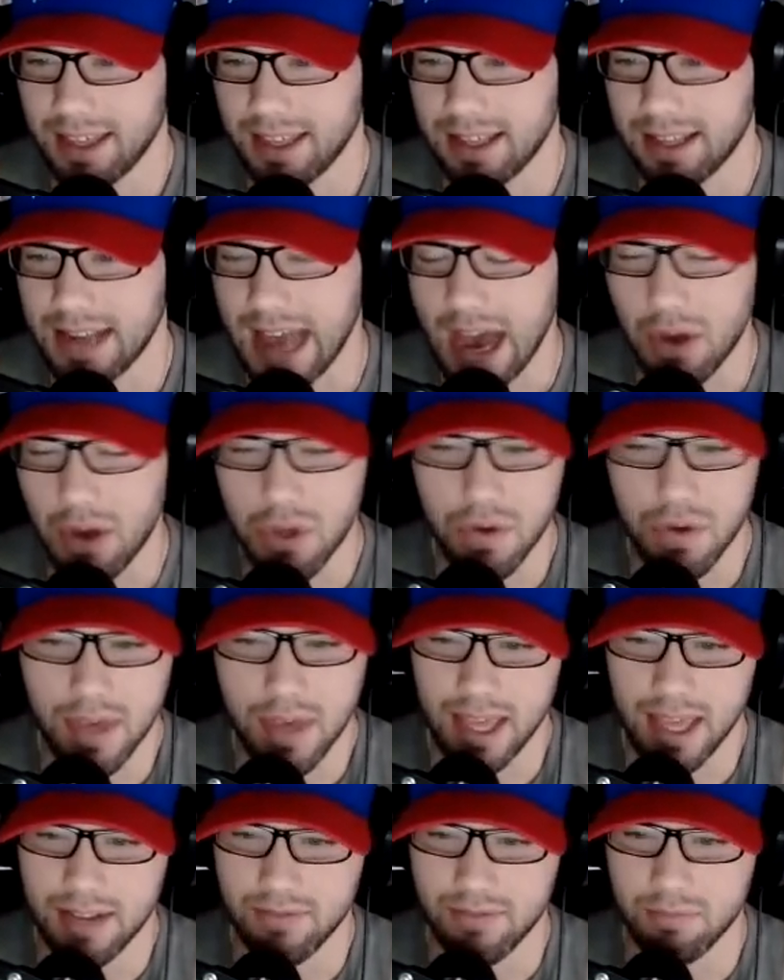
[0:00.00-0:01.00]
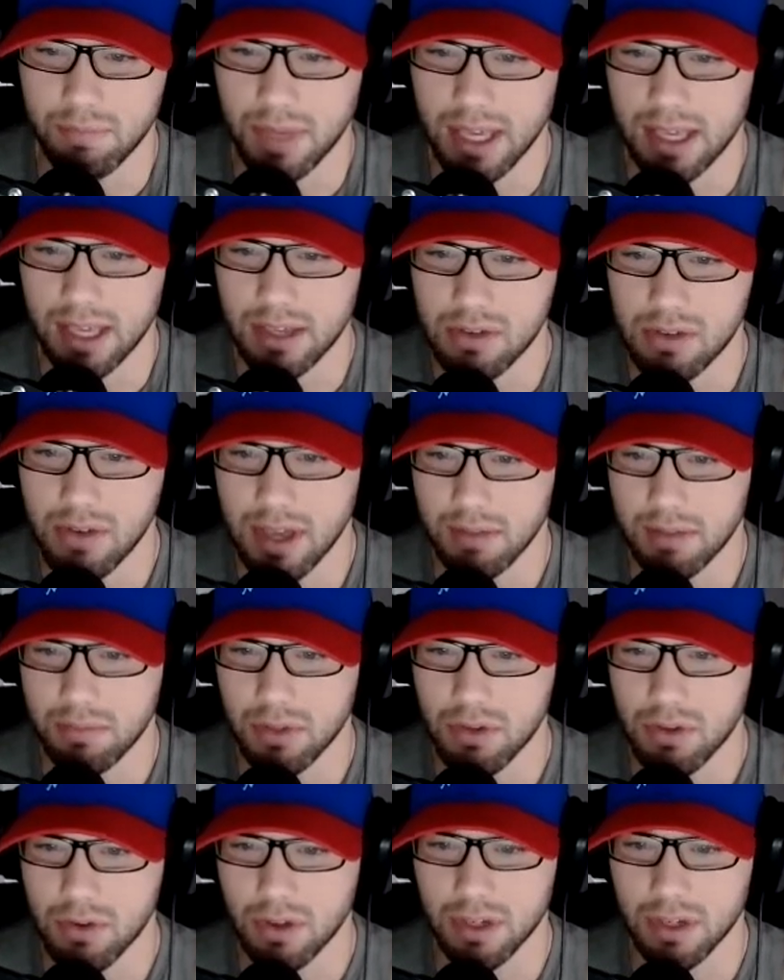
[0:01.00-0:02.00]
Now you can't even be, you couldn't
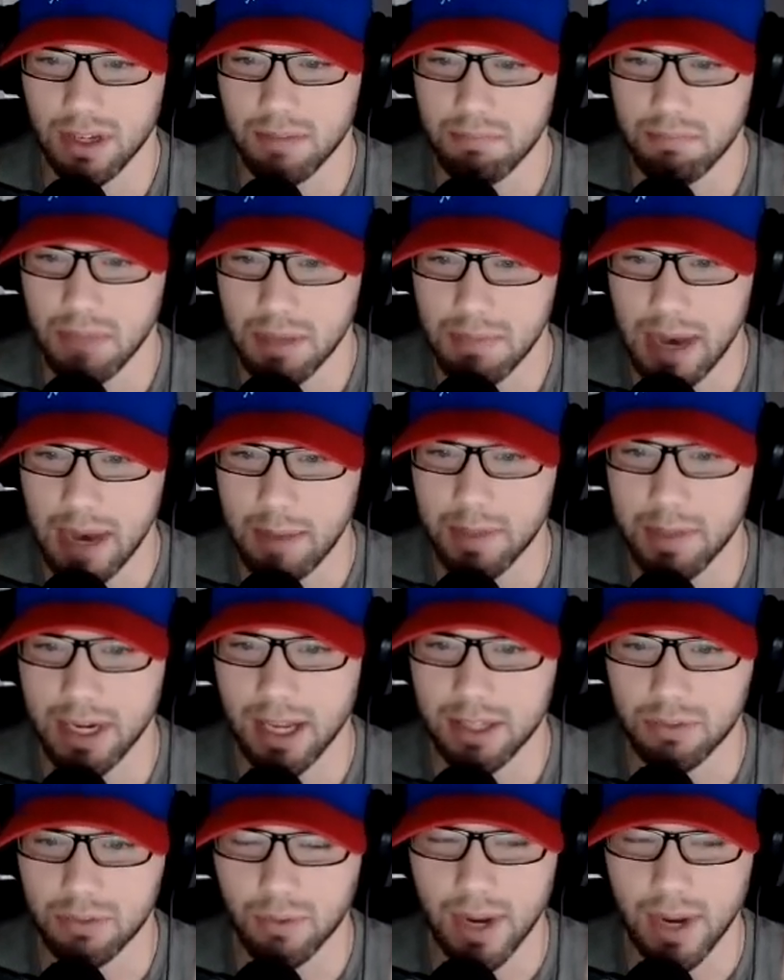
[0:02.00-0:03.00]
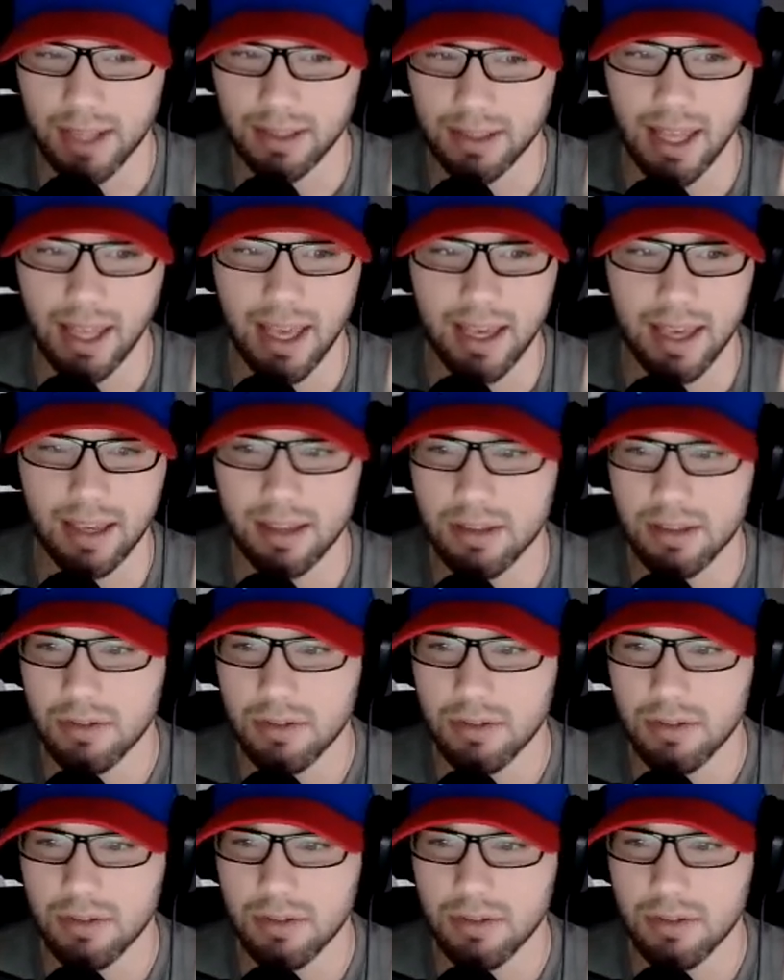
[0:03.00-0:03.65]
even be Bobby Knight's right leg.